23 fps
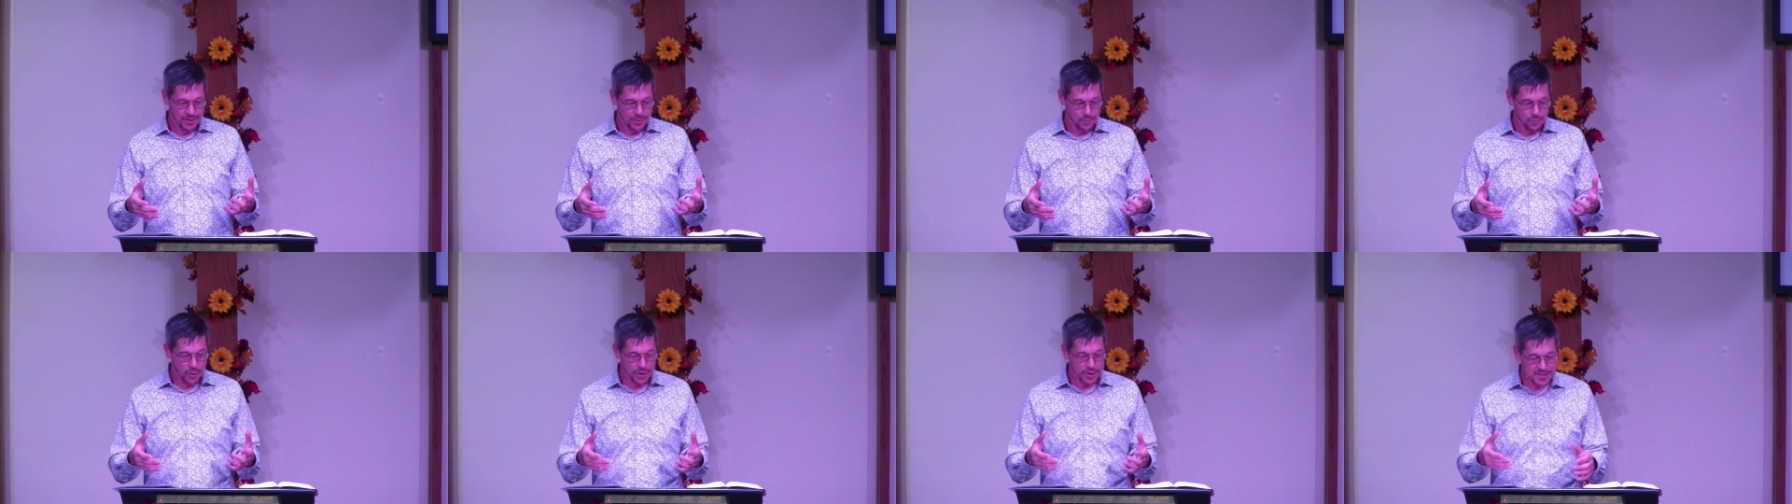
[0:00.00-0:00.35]

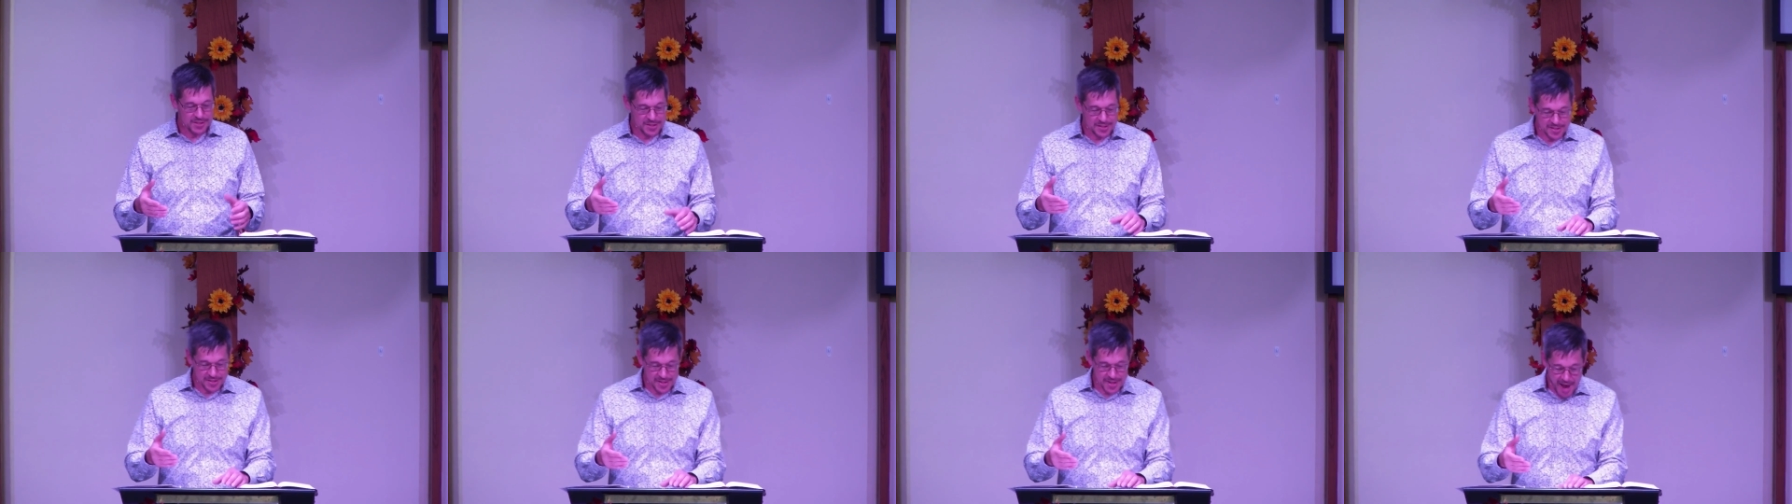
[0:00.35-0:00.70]
is
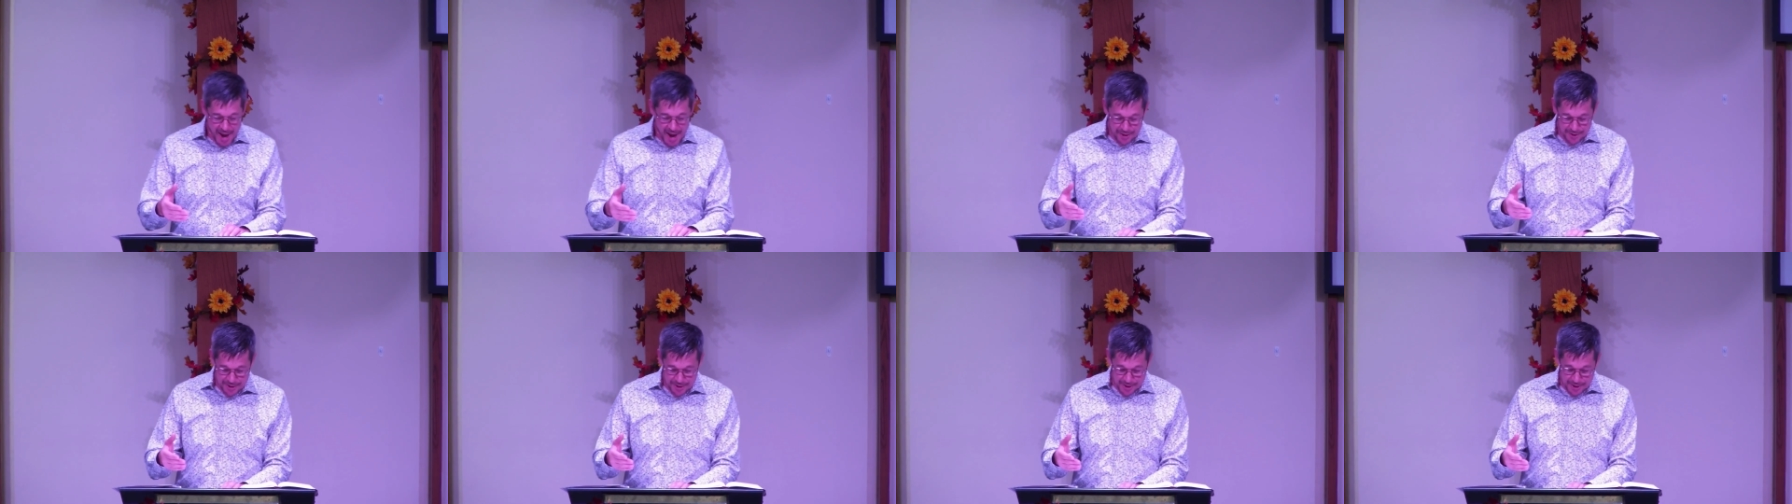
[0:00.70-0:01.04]
desired
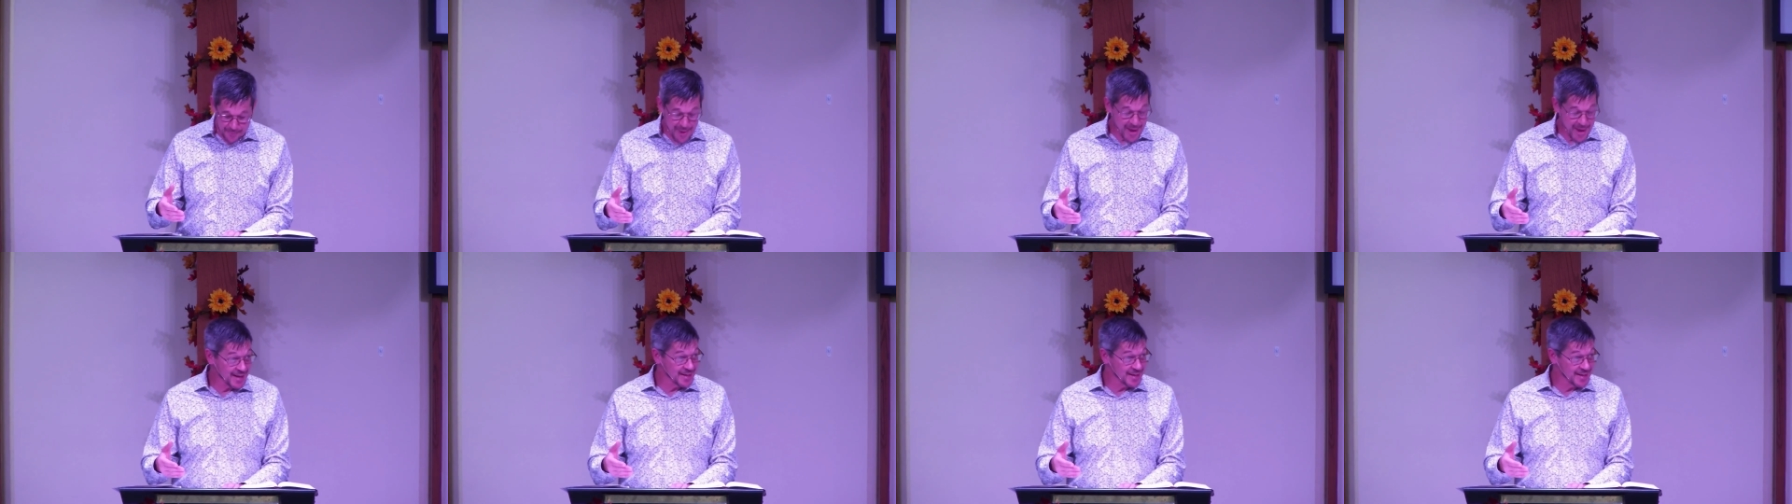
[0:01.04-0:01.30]
in a man is